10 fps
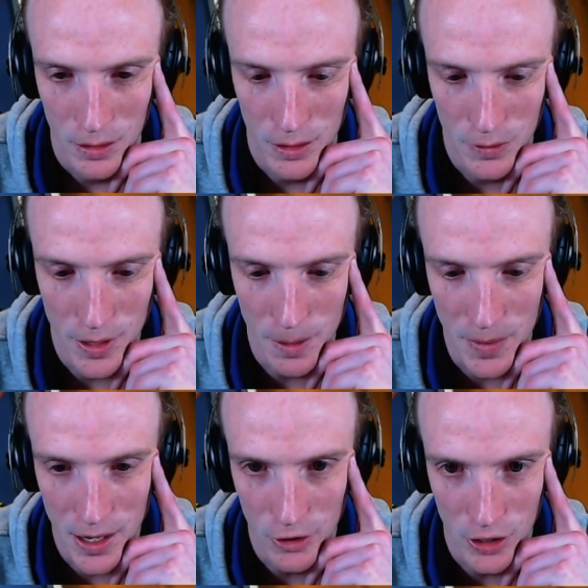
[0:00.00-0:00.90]
is run a
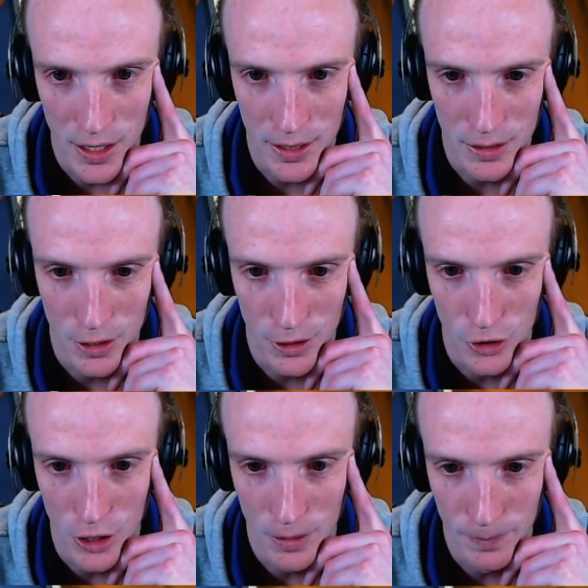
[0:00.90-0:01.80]
martial arts
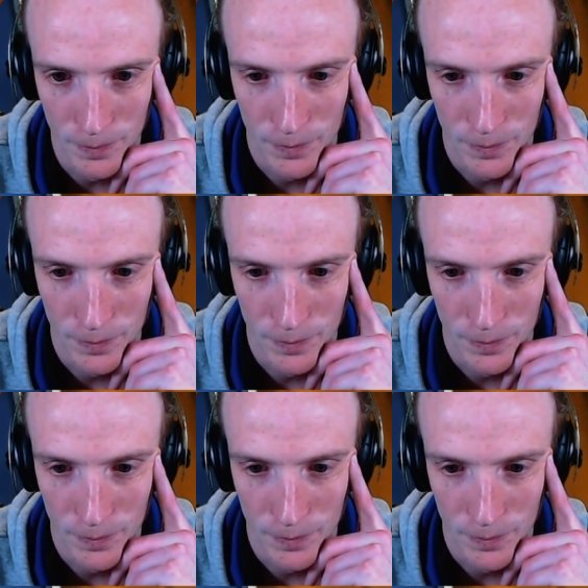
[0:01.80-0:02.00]
dojo.